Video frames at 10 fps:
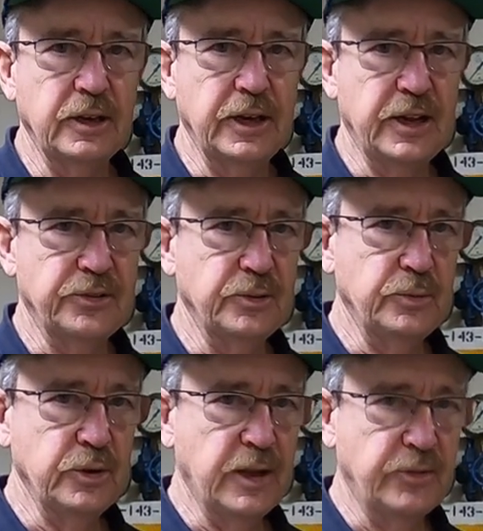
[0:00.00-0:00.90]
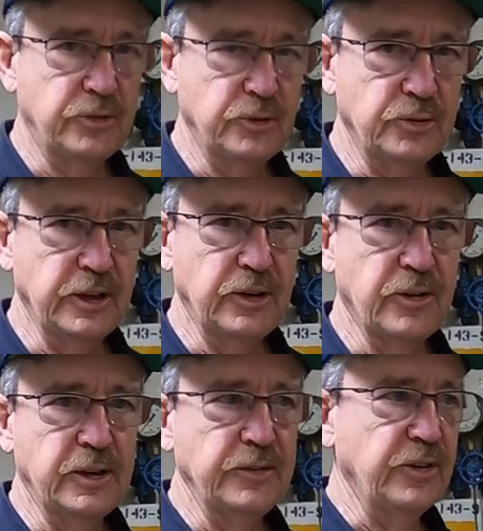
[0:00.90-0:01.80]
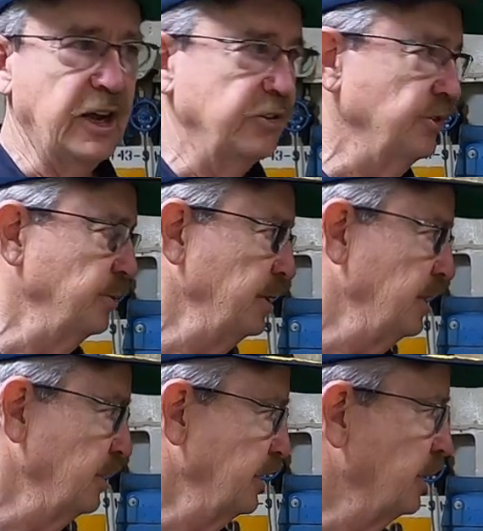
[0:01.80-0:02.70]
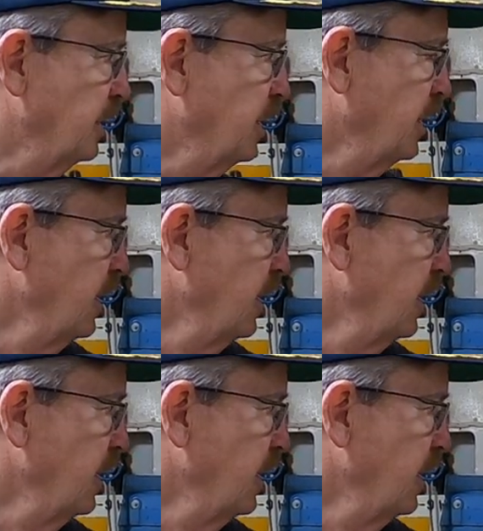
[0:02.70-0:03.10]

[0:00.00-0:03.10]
Uh, it has to, you have to take corrective action immediately.